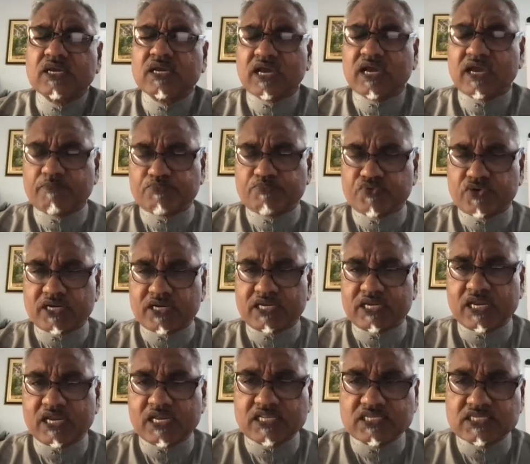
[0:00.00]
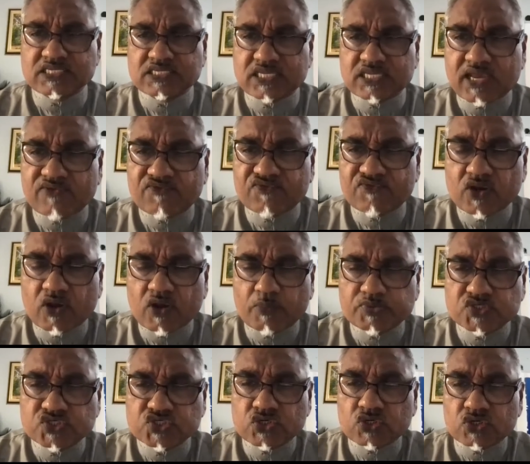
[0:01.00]
I pray against every
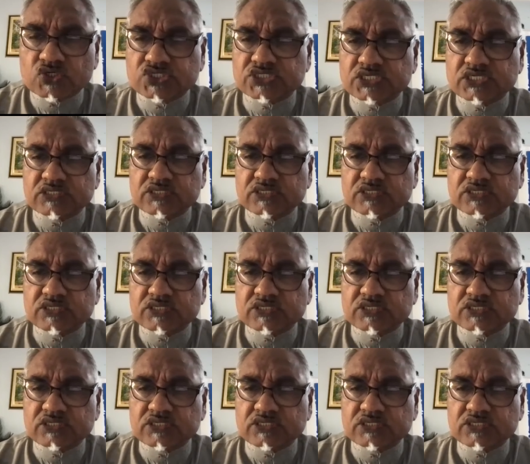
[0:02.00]
obstruction